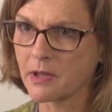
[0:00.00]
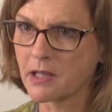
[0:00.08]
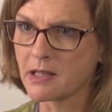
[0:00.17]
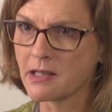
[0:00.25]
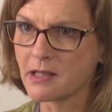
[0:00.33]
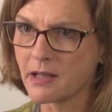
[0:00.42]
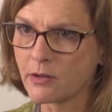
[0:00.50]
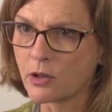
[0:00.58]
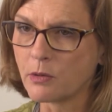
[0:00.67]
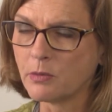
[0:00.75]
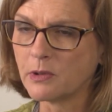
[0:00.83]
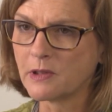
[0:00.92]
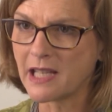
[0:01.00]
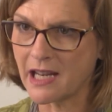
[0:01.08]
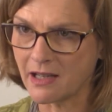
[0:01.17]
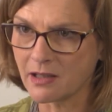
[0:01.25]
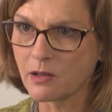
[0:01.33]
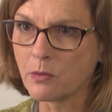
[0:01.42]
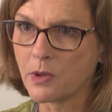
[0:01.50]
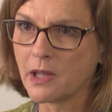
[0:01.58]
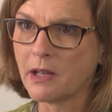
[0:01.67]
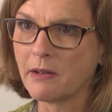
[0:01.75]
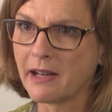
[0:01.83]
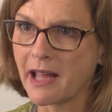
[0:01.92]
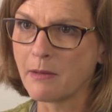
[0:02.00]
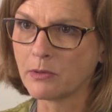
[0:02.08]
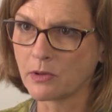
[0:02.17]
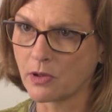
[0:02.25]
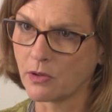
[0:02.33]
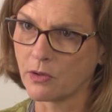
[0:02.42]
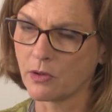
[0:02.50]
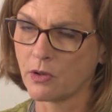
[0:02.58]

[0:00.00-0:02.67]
considerable debt when they're unable to?